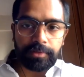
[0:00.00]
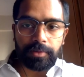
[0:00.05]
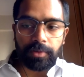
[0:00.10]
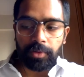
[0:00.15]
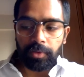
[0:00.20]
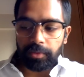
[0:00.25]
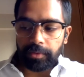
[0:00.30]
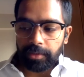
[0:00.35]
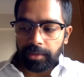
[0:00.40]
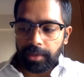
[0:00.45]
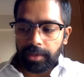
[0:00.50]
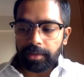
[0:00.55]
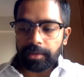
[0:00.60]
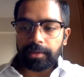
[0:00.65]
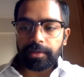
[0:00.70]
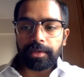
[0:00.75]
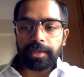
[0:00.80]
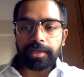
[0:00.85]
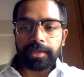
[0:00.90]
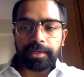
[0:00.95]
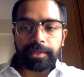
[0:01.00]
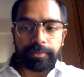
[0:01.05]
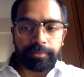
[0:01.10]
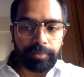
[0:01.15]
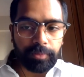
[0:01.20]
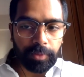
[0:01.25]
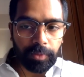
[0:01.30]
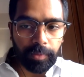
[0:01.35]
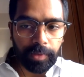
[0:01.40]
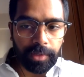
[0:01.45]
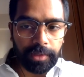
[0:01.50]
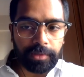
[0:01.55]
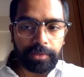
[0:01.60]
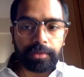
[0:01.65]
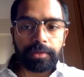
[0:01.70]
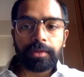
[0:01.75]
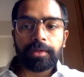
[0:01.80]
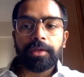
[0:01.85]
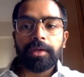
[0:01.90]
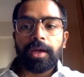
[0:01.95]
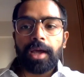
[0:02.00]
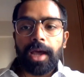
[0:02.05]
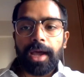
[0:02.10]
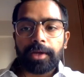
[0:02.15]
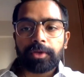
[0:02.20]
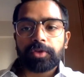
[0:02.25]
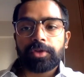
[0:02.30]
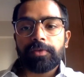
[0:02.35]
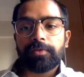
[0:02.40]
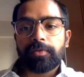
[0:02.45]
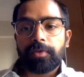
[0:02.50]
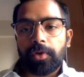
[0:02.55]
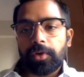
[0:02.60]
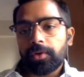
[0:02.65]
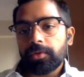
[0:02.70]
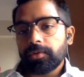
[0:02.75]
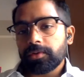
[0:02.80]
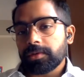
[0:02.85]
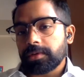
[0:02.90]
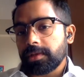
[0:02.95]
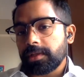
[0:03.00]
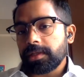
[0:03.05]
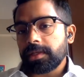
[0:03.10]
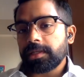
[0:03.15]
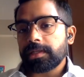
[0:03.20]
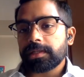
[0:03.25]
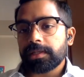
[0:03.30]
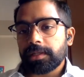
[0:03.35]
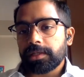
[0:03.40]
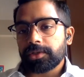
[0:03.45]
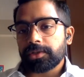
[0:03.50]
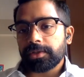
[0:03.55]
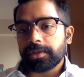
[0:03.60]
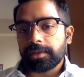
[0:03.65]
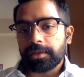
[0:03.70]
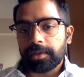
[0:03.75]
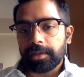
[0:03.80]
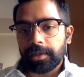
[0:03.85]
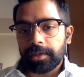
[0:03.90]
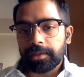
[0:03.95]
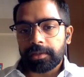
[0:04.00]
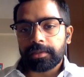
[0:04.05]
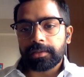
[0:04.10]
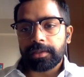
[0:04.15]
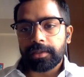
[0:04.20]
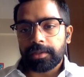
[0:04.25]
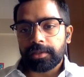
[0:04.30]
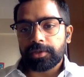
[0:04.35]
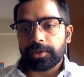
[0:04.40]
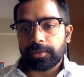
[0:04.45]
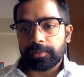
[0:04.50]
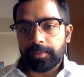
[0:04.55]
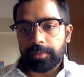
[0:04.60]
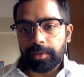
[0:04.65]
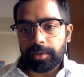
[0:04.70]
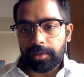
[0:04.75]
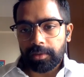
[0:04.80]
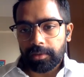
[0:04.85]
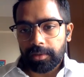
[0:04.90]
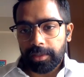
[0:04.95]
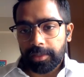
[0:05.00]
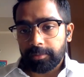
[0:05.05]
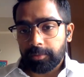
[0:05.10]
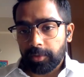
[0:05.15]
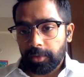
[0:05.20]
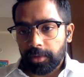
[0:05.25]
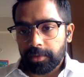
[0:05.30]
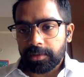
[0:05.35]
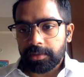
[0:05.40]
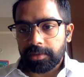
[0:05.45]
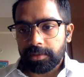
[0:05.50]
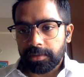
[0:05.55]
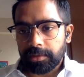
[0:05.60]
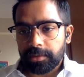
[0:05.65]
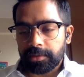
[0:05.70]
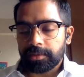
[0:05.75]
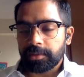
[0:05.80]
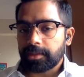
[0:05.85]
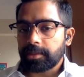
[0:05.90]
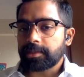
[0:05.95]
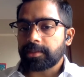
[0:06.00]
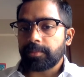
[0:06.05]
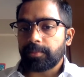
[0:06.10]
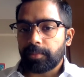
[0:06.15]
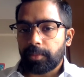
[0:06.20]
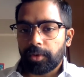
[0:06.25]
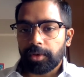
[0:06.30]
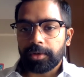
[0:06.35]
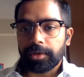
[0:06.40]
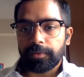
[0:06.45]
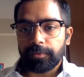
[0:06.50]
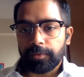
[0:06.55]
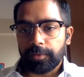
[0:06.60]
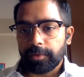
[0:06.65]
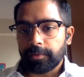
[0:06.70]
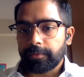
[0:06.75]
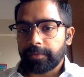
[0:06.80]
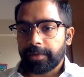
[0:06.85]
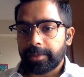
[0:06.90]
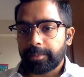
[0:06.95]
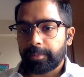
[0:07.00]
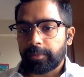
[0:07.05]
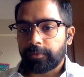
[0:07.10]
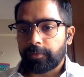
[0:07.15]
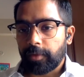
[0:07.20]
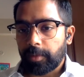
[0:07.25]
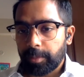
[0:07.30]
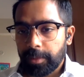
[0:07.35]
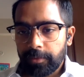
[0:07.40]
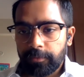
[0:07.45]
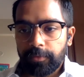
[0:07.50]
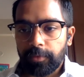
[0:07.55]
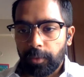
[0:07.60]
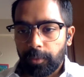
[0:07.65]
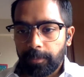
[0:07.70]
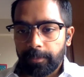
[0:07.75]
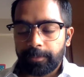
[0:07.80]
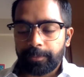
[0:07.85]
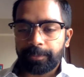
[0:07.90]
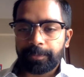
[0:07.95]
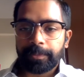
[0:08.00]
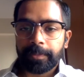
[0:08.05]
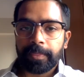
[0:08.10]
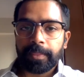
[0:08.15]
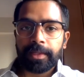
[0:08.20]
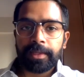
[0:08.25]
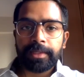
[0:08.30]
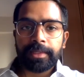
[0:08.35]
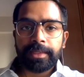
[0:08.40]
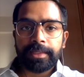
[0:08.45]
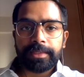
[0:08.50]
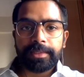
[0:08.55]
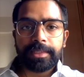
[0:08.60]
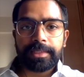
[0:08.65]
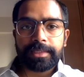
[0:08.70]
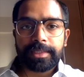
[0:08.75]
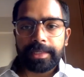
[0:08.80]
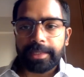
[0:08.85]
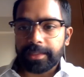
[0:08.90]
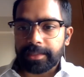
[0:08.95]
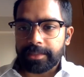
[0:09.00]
contractor, any provider actually follows these initial grind processes is important for a well-performing flow. The second